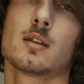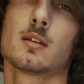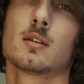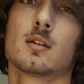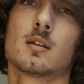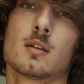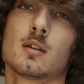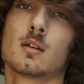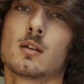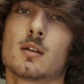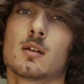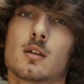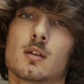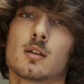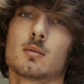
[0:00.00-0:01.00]
those different
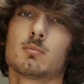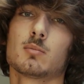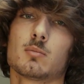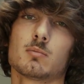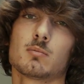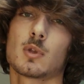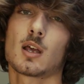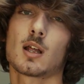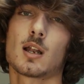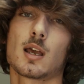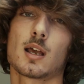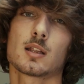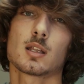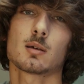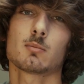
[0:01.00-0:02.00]
things before I could
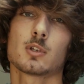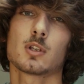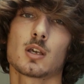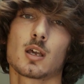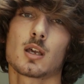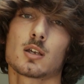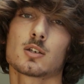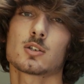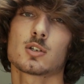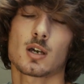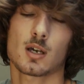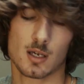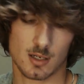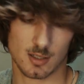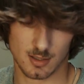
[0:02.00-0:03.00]
go ahead and even learn the
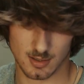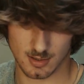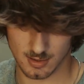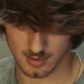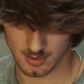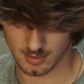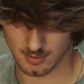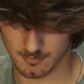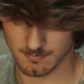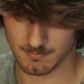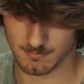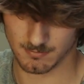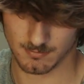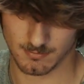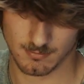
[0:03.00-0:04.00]
most basic
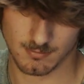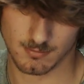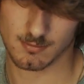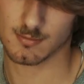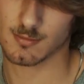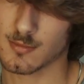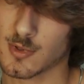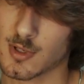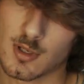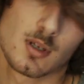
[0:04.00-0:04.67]
song. And this is a big